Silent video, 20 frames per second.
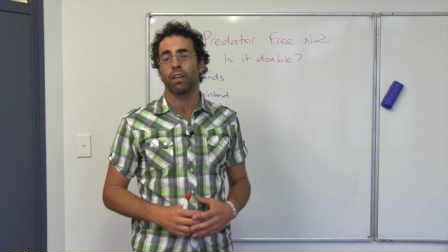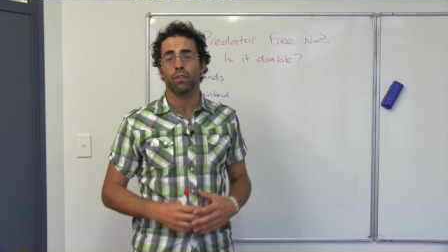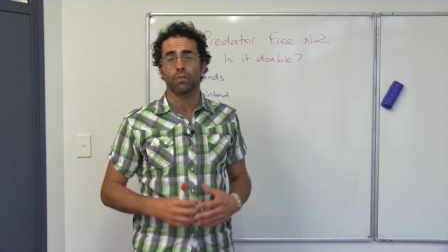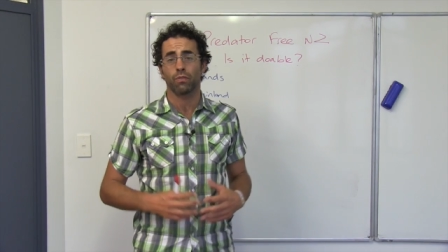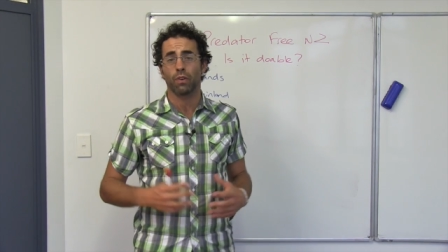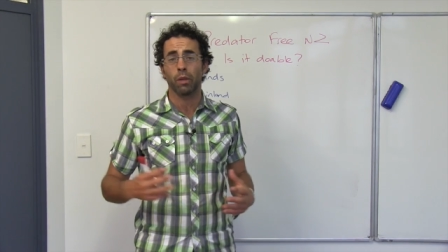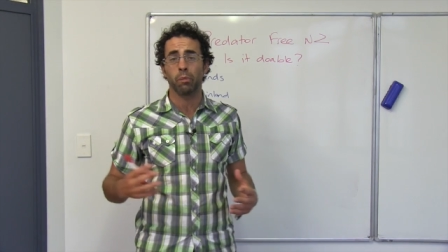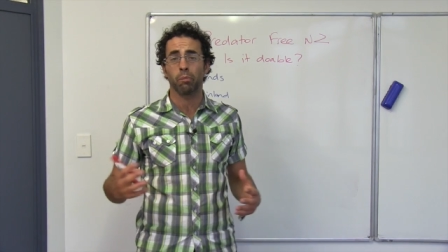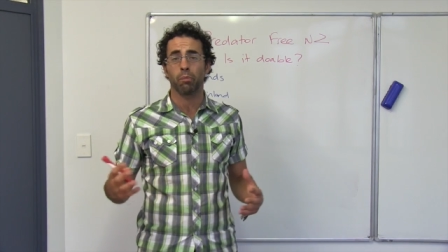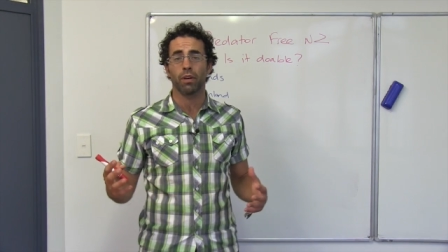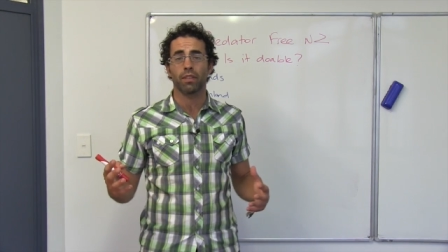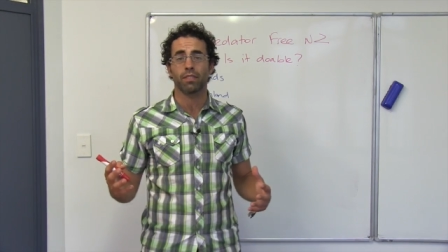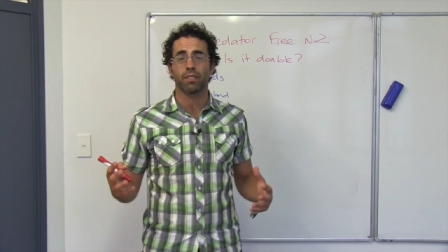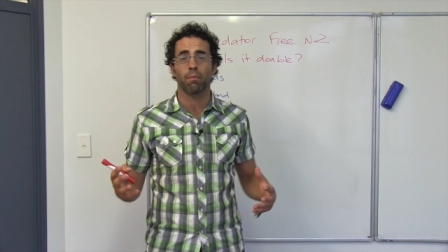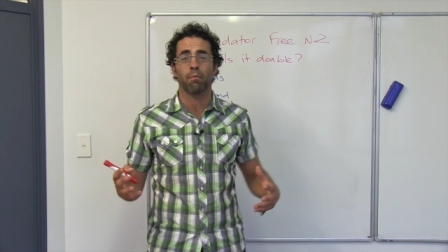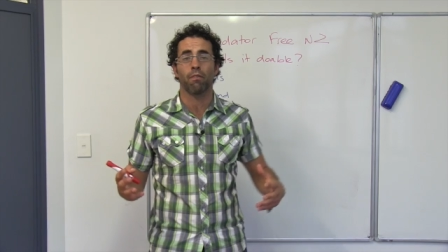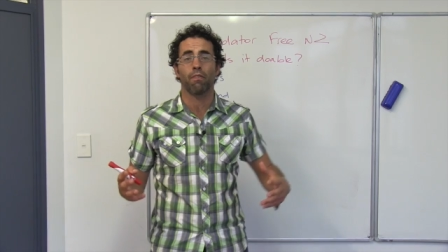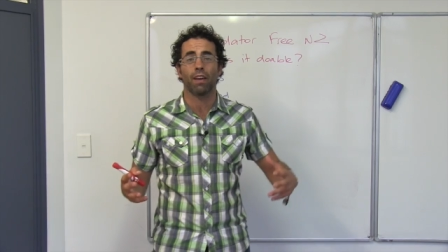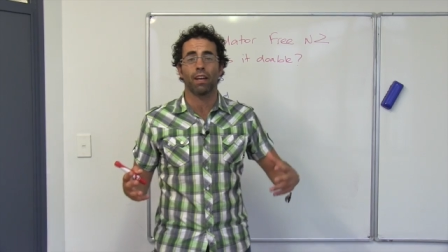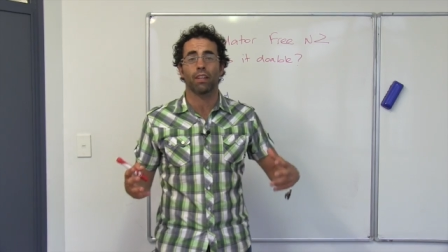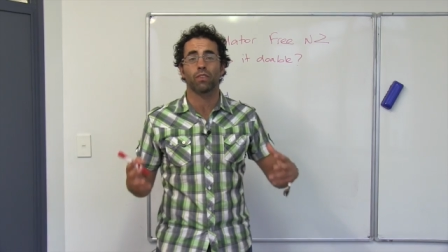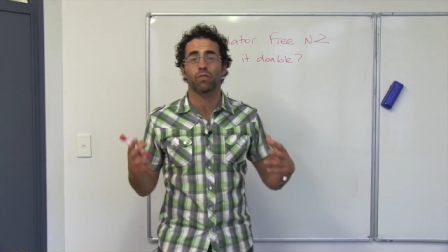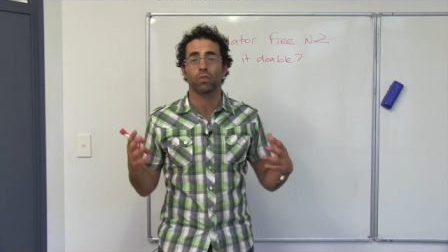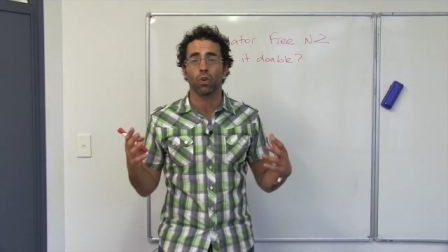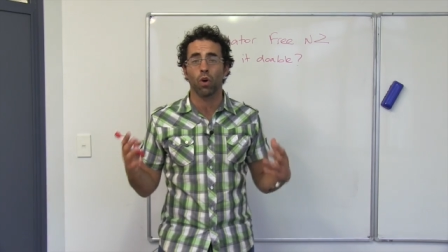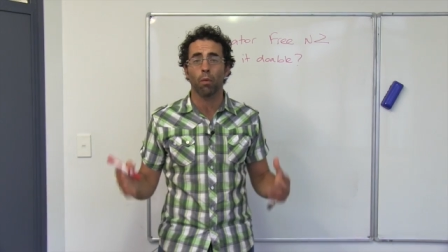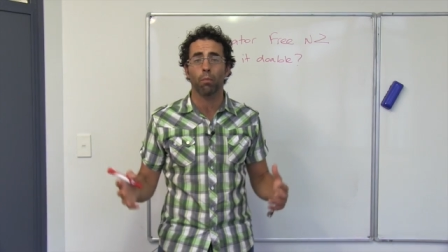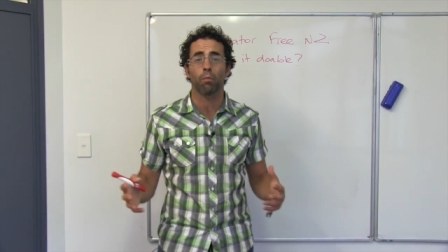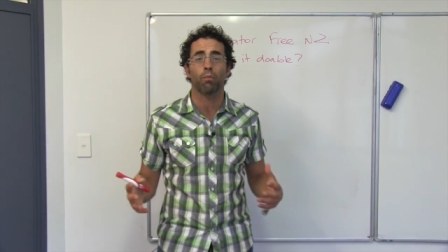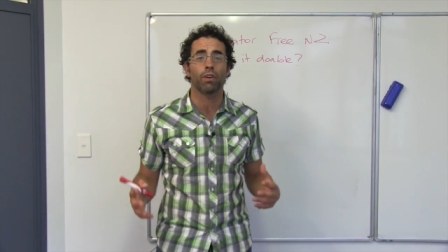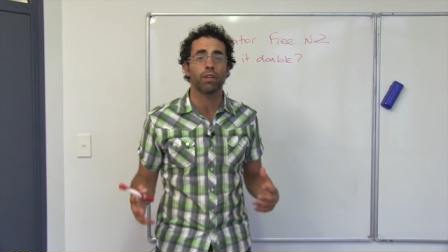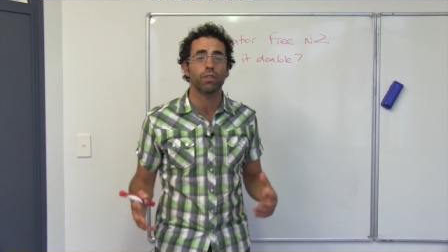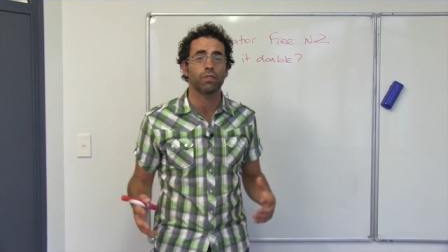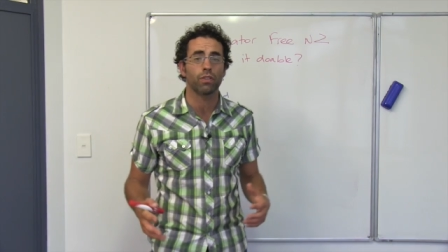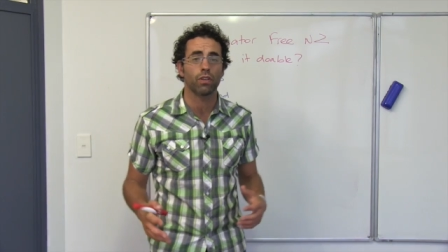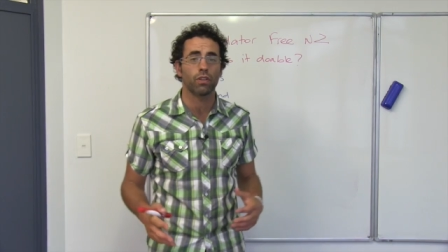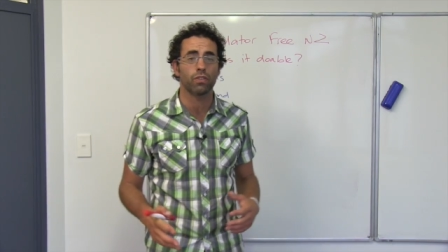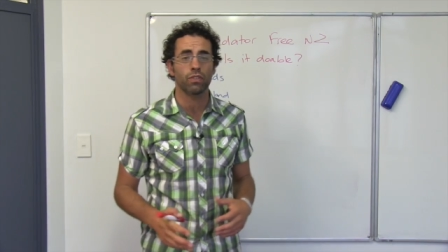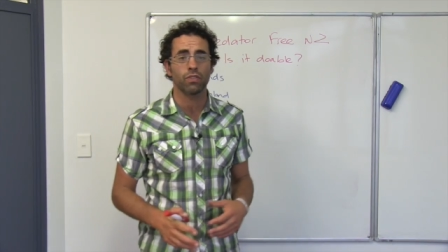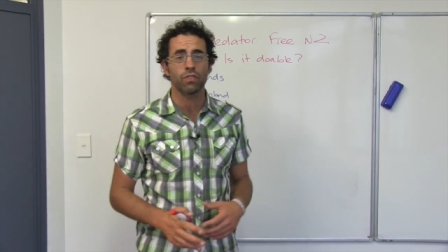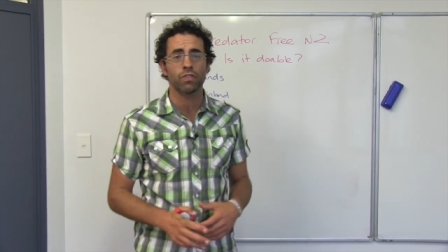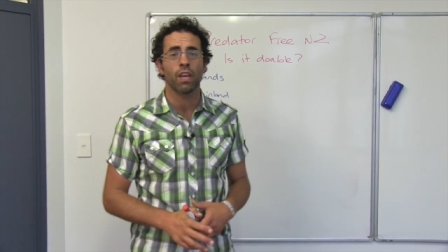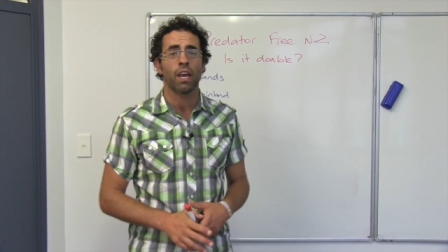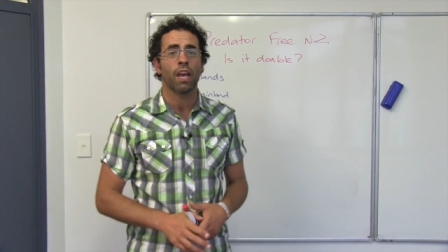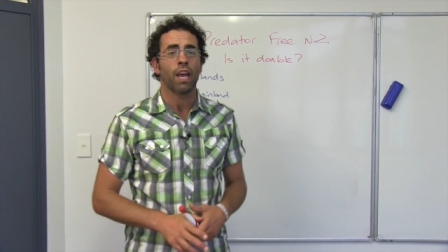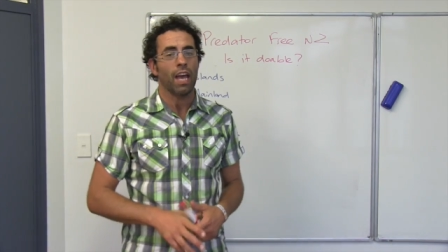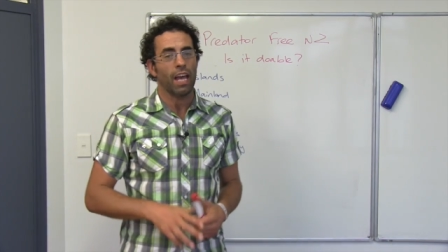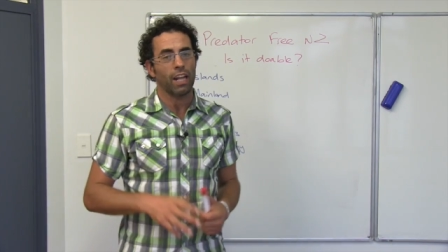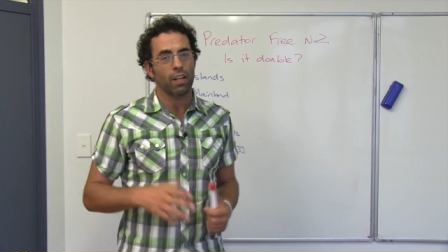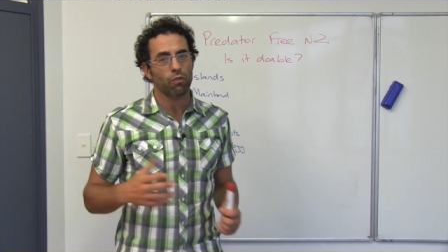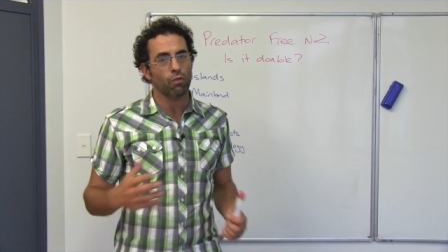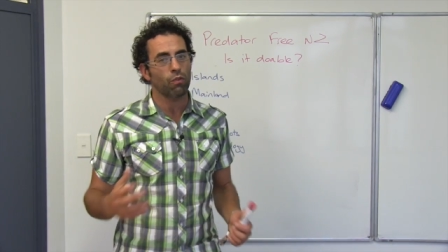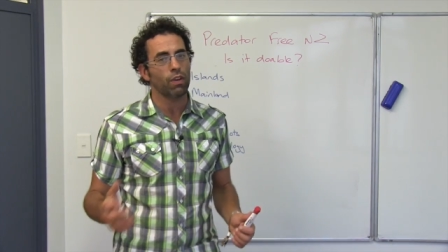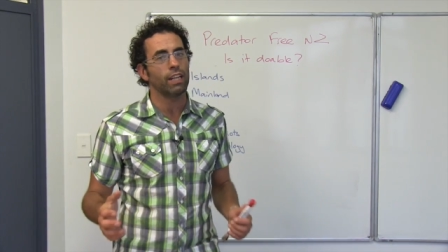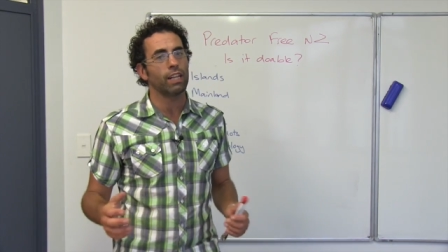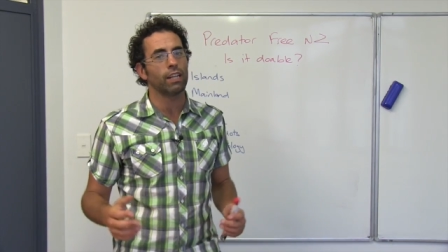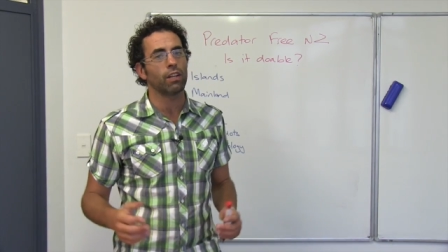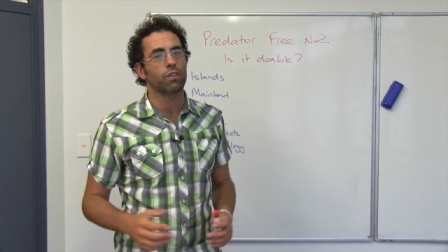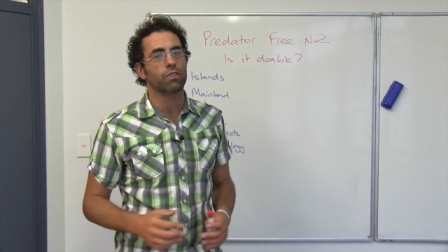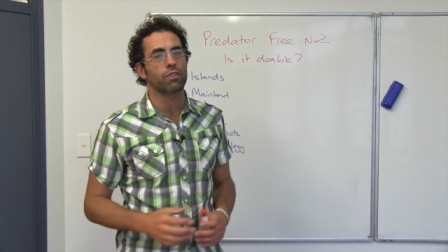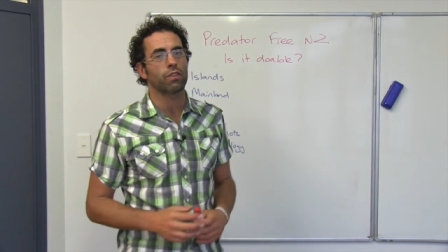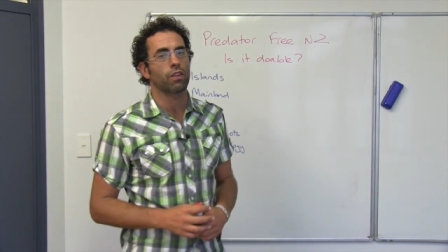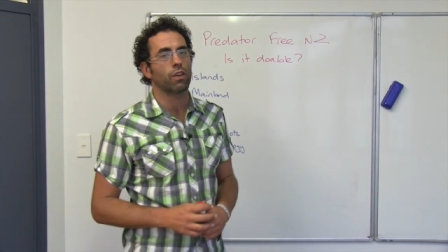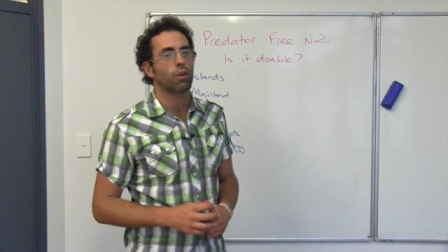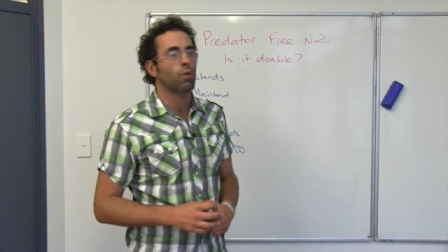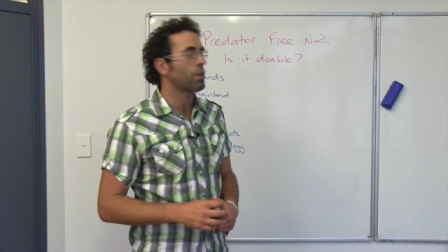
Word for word: It's written by some of our top researchers, and it really looks at the